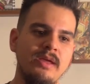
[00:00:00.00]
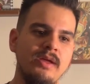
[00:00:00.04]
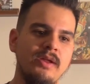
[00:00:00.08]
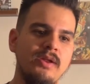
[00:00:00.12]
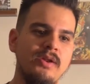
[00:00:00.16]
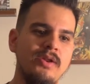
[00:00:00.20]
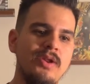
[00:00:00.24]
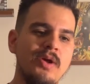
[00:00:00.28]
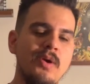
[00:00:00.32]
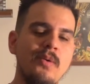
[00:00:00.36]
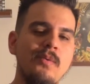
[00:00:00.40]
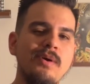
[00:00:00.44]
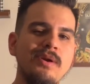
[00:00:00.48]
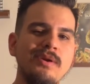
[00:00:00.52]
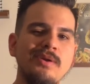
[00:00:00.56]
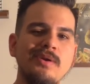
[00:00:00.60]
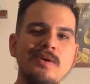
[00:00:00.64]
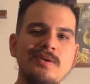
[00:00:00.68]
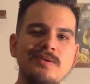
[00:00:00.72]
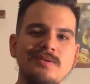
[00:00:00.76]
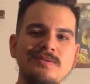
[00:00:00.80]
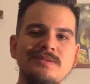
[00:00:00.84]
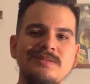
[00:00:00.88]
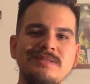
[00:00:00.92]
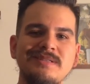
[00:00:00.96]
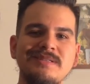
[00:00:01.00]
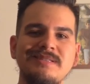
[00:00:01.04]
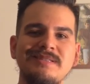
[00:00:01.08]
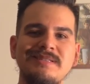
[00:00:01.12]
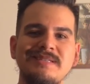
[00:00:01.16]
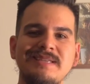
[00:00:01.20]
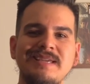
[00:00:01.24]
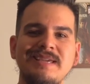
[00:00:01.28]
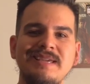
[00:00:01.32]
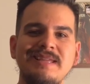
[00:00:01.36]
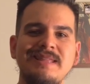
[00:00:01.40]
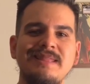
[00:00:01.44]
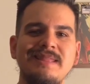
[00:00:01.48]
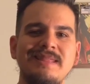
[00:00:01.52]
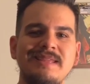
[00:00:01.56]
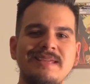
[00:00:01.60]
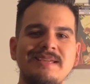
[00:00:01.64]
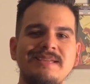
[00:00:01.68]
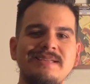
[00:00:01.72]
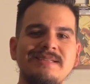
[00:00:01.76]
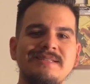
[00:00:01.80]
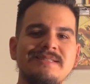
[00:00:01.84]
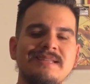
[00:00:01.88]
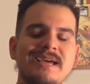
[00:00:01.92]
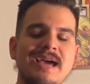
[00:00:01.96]
No one goes to see
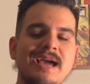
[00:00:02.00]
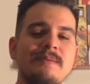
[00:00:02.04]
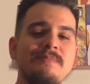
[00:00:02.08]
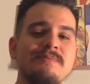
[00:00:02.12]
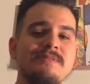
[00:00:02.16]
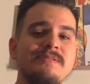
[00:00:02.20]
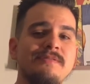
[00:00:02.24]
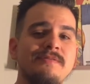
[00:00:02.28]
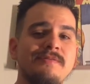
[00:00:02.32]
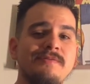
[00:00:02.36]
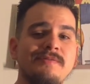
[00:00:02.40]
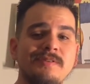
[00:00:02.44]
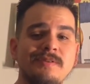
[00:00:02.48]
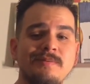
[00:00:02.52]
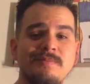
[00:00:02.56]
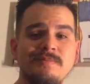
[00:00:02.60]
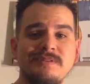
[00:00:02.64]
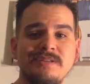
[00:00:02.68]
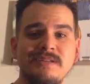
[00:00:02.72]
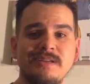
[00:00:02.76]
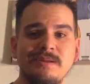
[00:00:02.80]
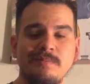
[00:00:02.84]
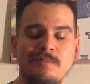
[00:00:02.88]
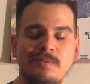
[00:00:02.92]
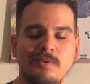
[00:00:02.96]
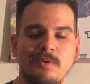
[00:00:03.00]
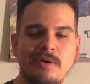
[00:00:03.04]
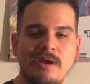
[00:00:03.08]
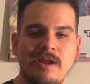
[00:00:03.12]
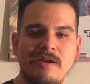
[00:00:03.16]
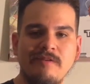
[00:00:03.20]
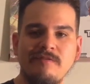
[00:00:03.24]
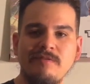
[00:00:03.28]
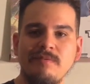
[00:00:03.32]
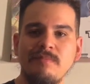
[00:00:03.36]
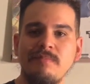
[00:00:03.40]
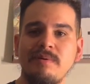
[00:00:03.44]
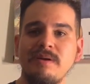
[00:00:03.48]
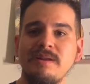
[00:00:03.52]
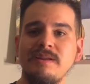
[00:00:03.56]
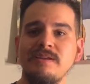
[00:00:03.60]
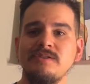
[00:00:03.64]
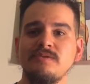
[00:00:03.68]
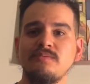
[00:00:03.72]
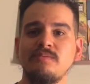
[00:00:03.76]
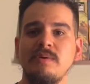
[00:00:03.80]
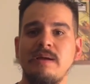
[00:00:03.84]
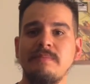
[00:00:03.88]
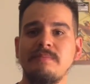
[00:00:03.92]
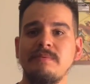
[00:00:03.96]
these types of films anymore.
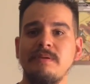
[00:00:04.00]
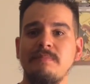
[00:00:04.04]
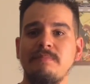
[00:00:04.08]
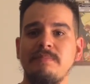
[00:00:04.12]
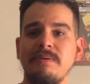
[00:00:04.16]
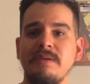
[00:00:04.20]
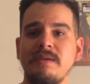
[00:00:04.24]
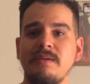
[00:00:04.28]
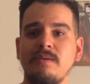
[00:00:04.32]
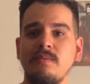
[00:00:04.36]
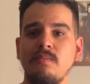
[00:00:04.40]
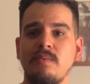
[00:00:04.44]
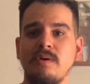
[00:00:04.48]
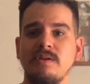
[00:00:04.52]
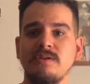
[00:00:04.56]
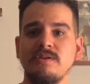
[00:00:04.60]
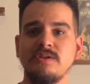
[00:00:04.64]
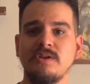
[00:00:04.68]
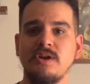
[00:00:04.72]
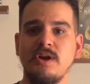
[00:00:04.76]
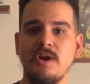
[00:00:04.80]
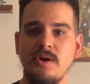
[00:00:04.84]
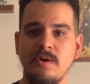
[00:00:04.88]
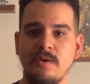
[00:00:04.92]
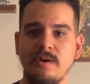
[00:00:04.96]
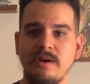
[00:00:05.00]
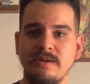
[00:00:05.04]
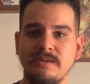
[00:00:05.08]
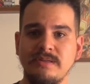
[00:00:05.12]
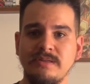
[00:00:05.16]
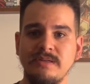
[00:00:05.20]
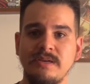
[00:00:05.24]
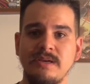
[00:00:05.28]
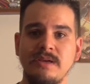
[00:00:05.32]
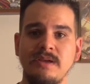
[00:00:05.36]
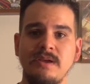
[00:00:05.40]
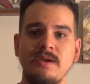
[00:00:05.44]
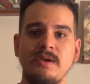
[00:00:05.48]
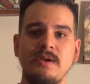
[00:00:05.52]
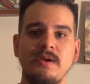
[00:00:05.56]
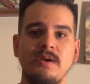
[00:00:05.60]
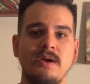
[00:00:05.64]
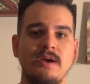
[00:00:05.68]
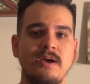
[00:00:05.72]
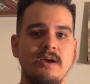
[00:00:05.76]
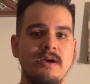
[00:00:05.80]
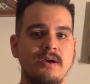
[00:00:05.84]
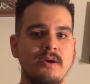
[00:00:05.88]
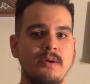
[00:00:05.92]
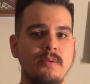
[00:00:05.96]
Everybody's wrapped up in what's current,
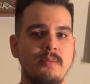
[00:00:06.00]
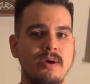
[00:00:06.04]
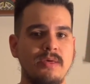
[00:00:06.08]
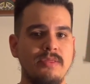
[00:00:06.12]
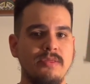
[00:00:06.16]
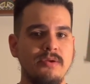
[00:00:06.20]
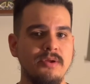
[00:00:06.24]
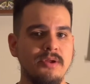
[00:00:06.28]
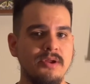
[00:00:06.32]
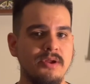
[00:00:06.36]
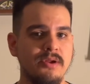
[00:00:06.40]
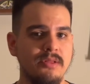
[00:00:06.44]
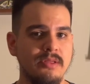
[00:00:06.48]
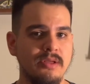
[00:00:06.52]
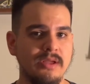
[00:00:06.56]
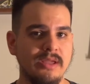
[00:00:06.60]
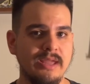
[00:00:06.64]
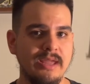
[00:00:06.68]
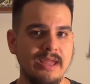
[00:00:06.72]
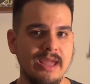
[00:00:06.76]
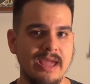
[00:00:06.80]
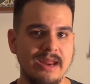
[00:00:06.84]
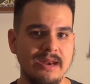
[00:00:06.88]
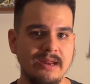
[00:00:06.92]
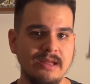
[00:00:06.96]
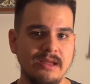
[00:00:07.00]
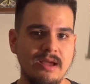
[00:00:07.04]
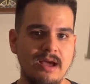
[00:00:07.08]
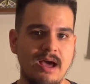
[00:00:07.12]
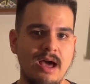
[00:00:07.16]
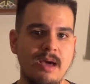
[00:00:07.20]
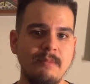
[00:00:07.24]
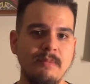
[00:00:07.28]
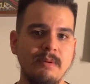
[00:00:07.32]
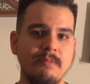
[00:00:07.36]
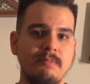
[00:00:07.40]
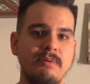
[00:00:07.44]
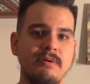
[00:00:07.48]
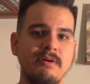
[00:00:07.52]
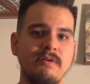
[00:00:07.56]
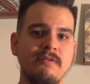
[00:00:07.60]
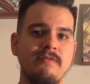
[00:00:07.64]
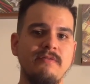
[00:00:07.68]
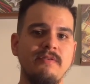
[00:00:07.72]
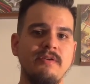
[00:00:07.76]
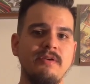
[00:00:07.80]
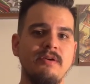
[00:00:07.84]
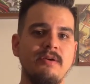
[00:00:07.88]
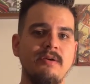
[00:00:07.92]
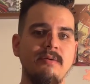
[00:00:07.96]
whether you're looking at a comic book
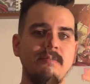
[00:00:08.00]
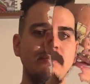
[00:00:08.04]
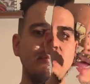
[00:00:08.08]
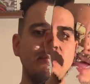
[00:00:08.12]
film.